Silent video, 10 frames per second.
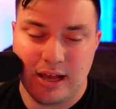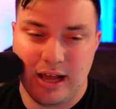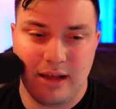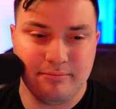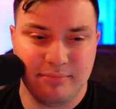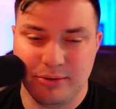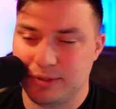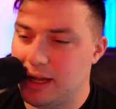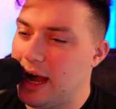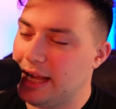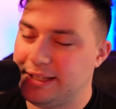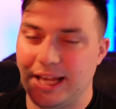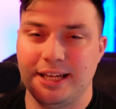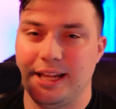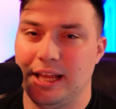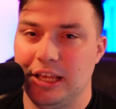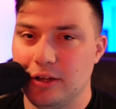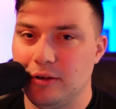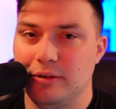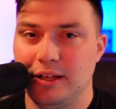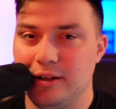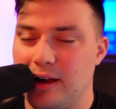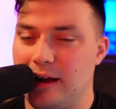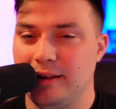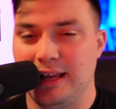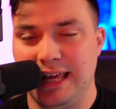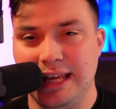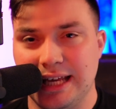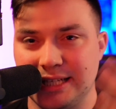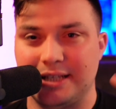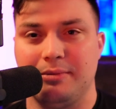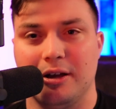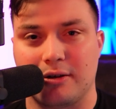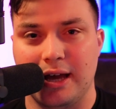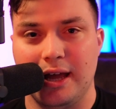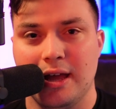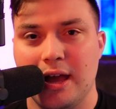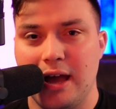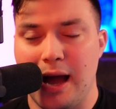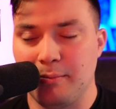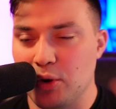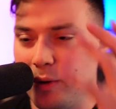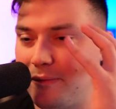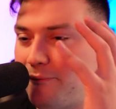It was a hot day today. You know how the heat gets to me. Okay, I'm going